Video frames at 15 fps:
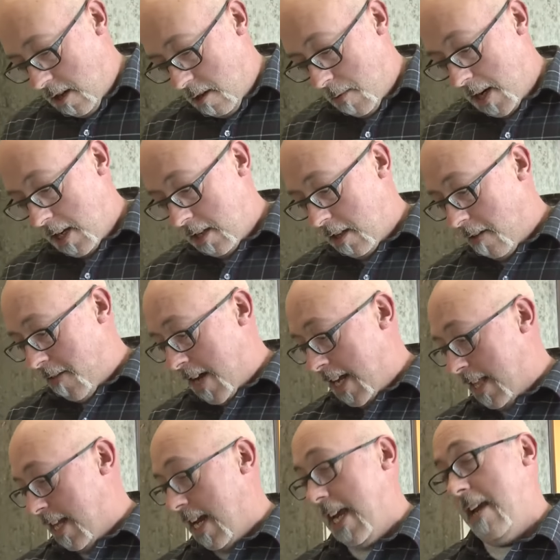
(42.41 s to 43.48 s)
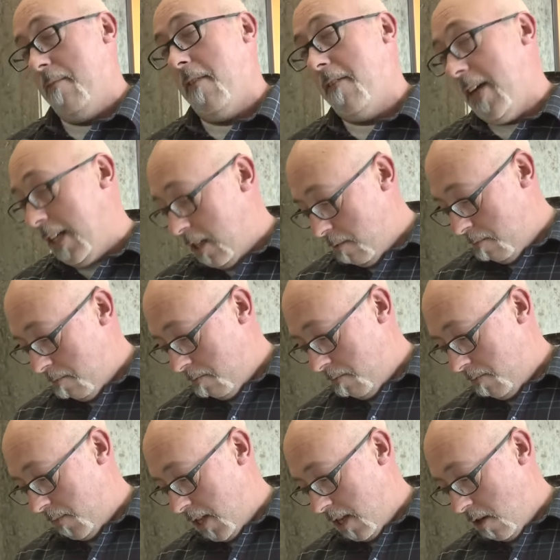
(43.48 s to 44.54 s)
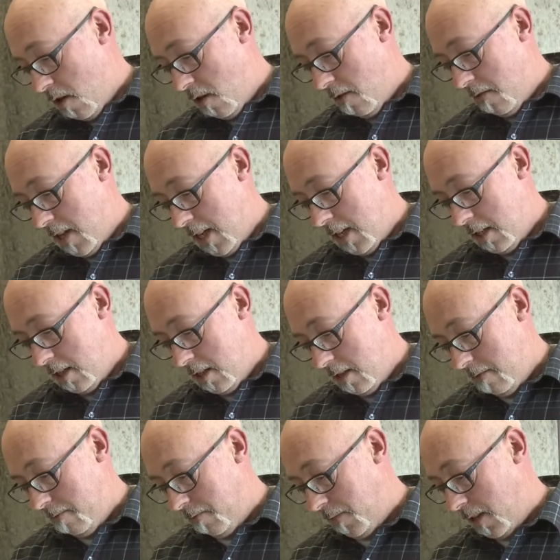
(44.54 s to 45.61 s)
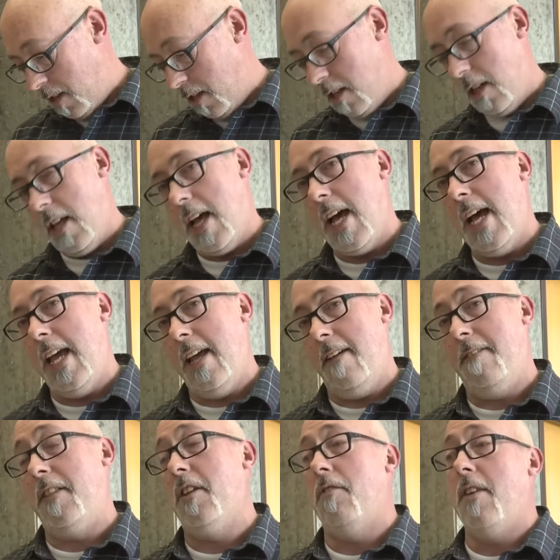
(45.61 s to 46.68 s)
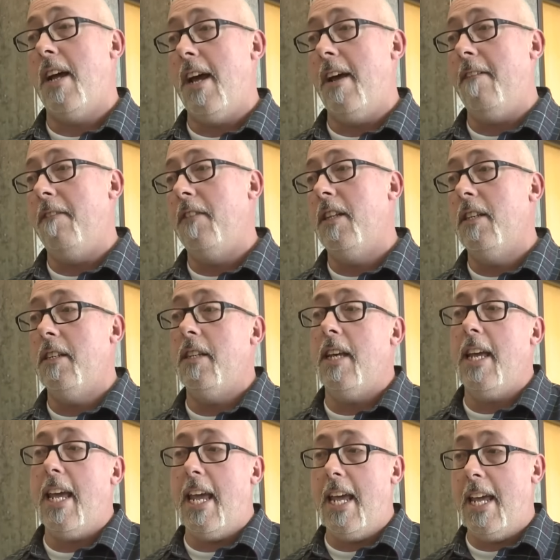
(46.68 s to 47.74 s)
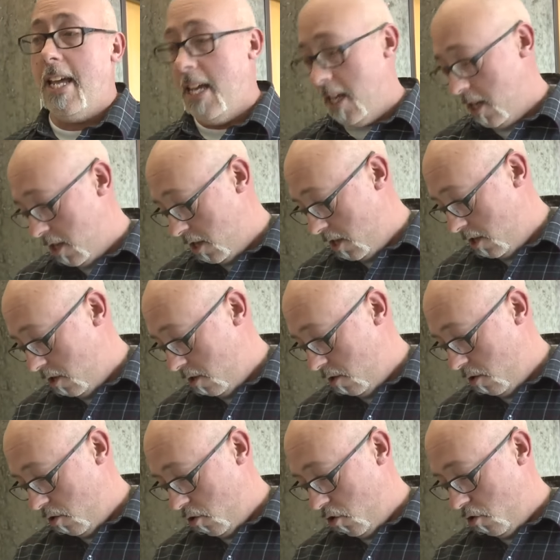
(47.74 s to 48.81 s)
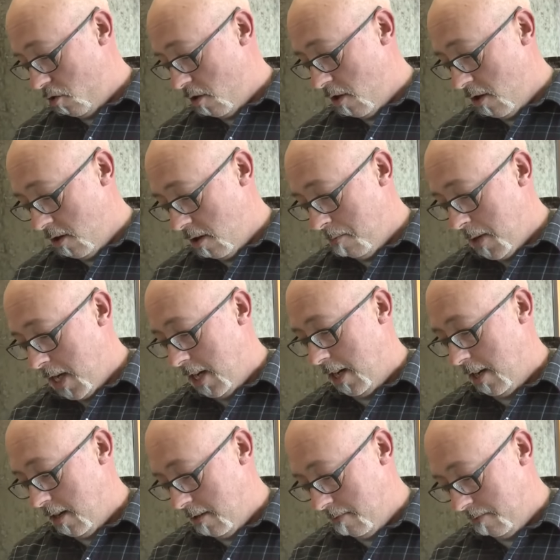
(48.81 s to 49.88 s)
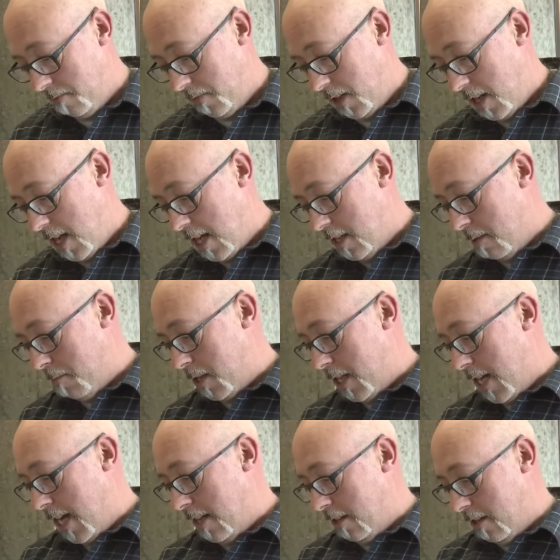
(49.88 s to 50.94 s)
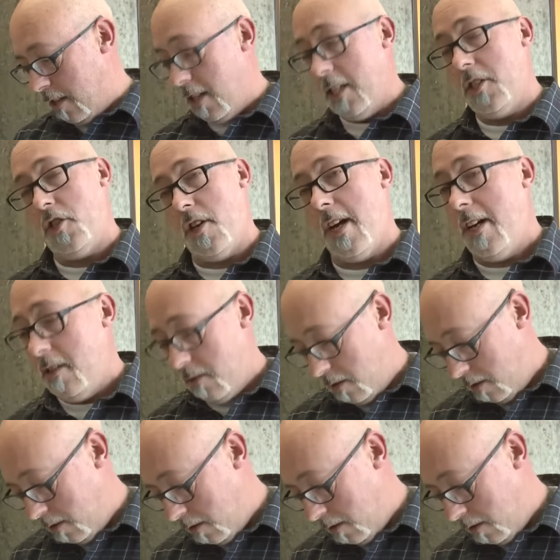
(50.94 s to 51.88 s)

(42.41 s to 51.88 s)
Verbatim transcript: Because of the fact that I am a victim in all of this, I have derived a strong opinion as it pertains to this trial.